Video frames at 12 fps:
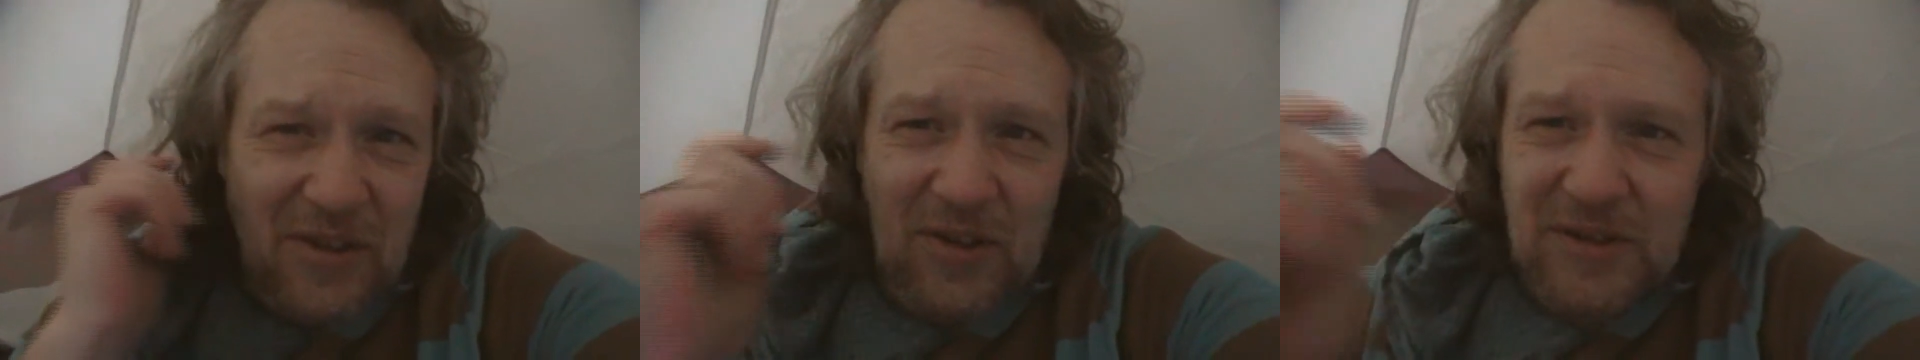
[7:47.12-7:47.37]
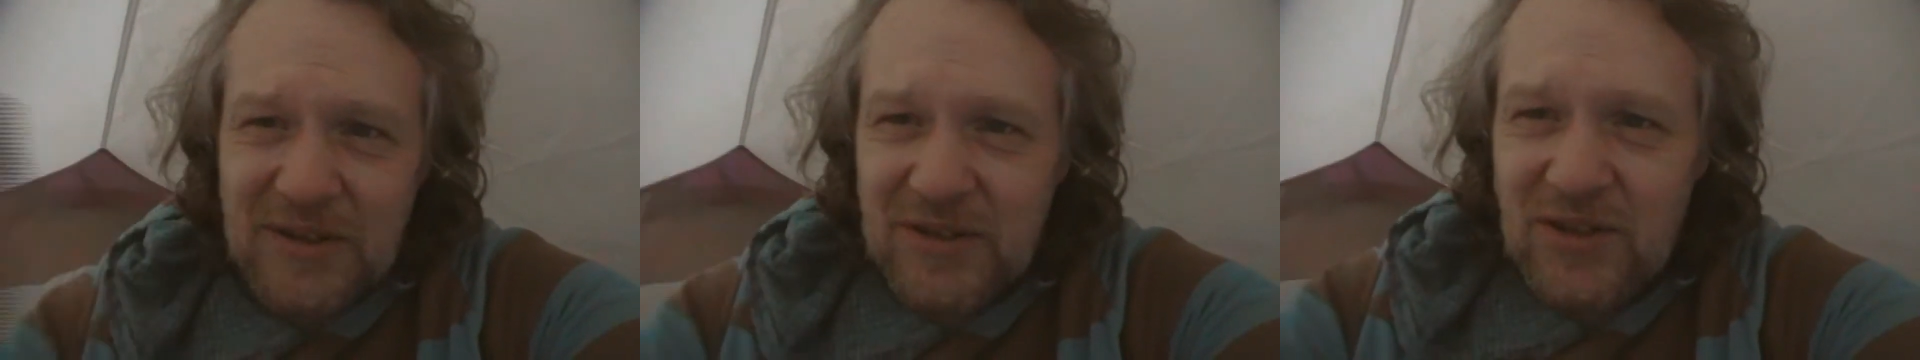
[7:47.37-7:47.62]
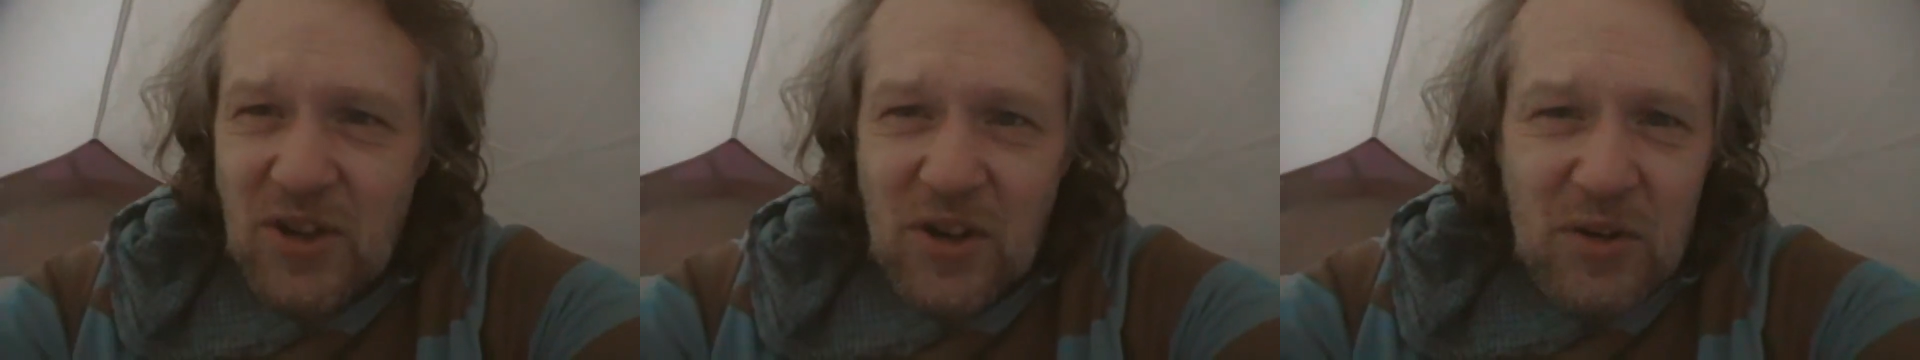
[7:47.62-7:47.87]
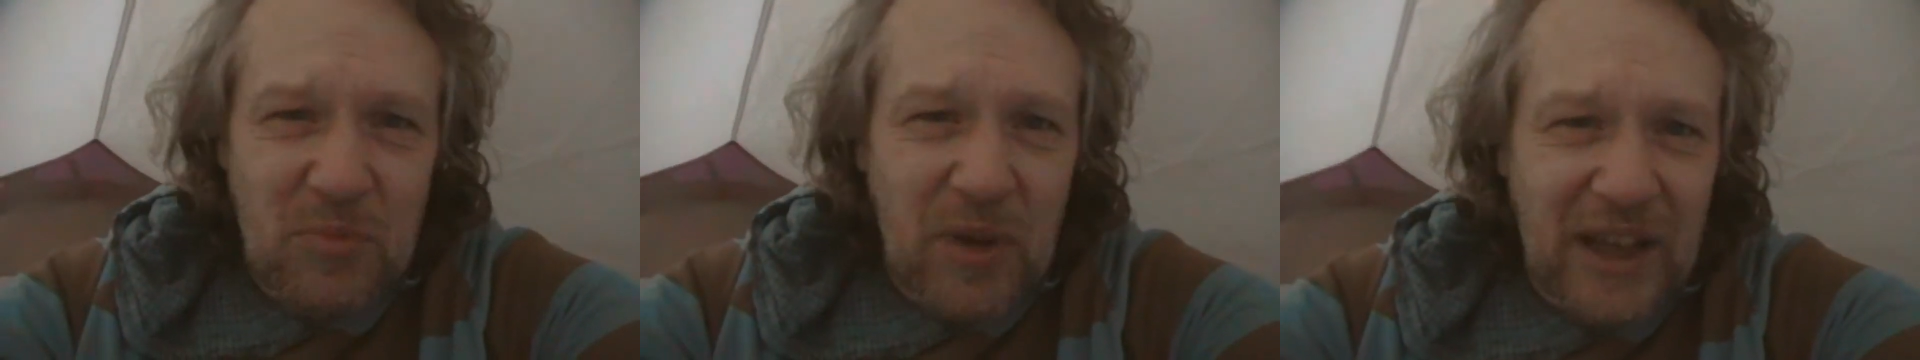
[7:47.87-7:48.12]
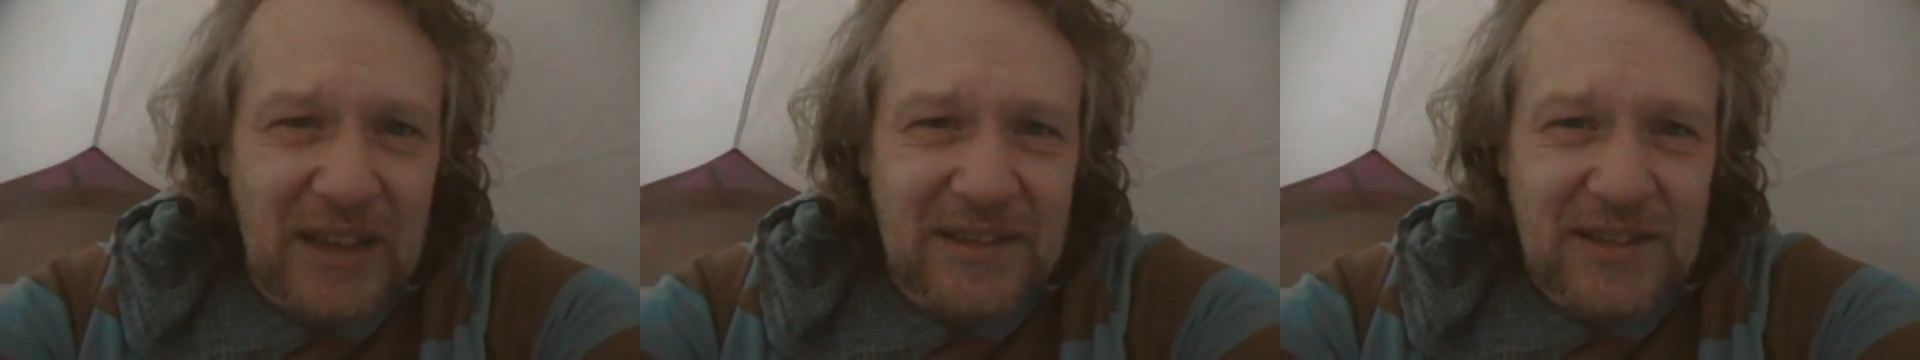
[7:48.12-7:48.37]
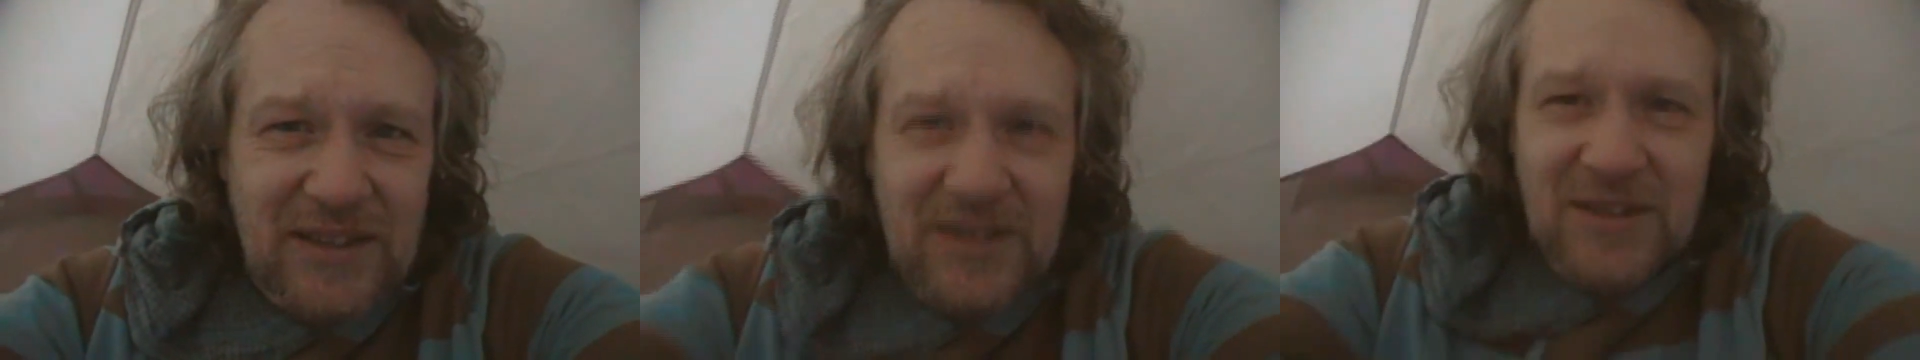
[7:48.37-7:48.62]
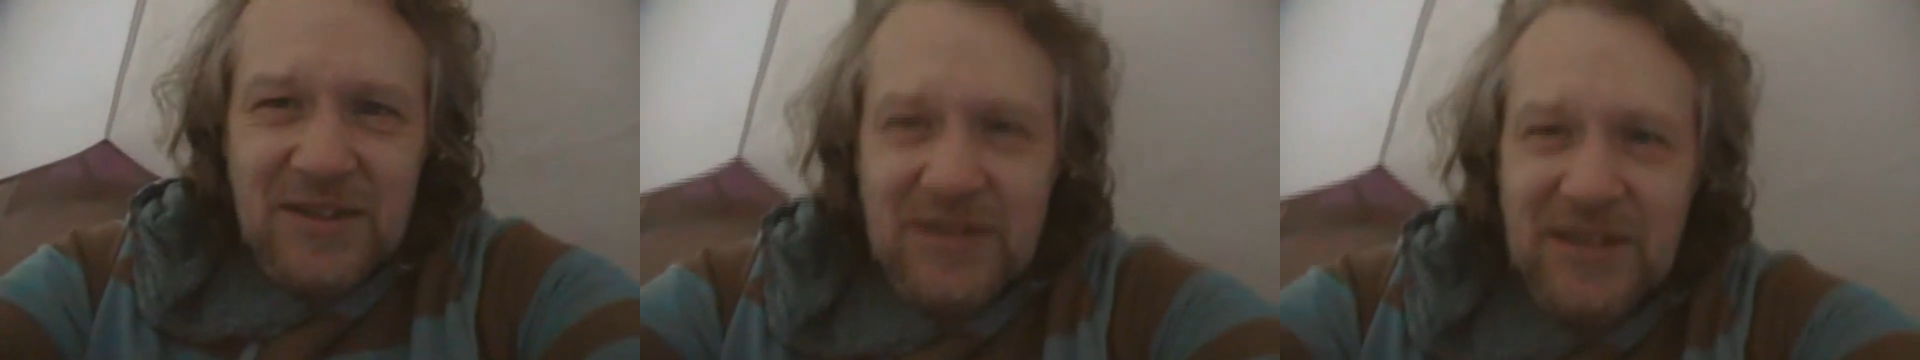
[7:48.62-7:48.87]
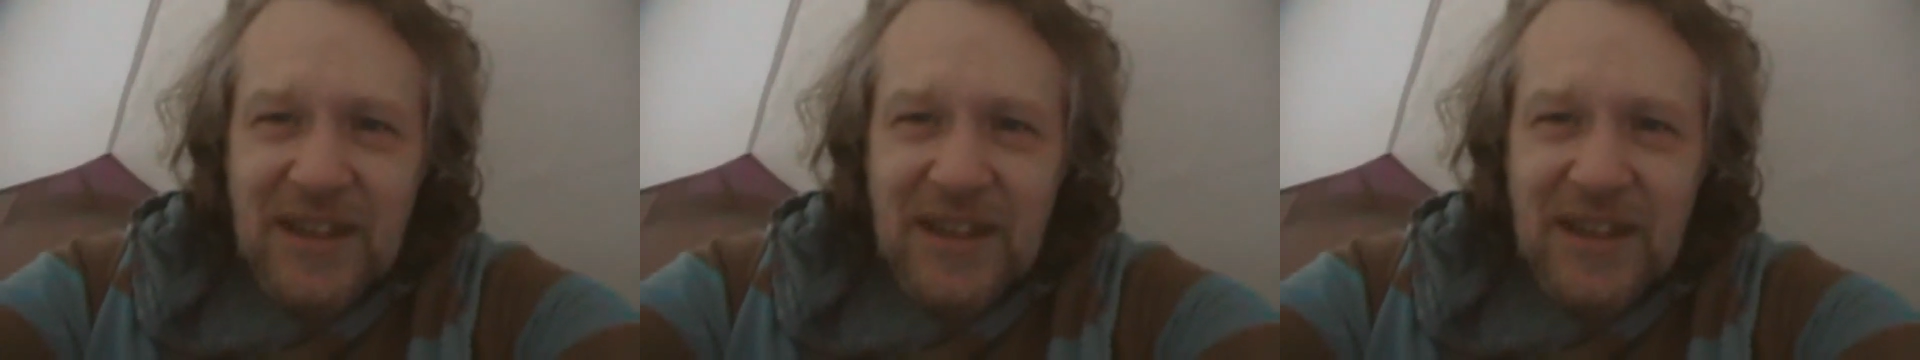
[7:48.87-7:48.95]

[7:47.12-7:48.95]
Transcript: what they called, jogging pants,